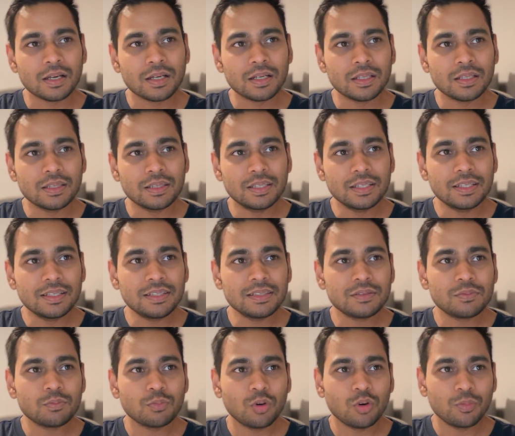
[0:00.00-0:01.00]

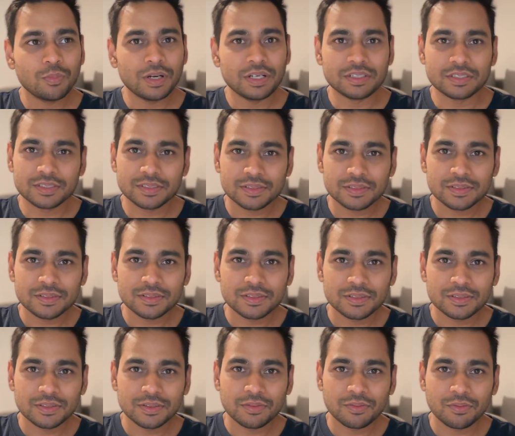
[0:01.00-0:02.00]
these moments
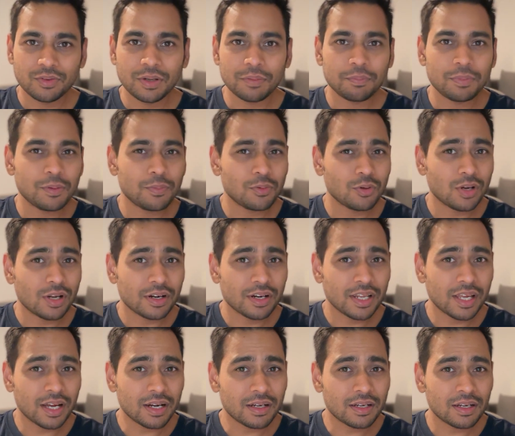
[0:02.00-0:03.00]
when people are
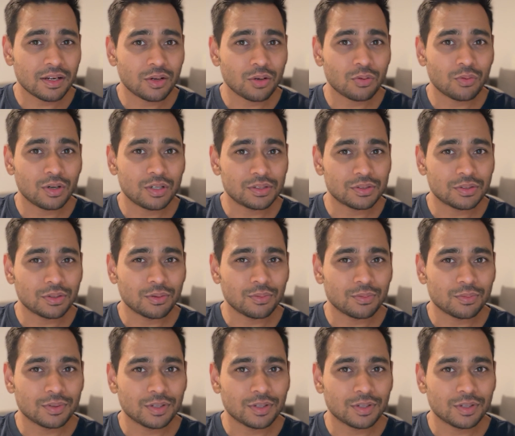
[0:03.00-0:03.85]
reacting towards you,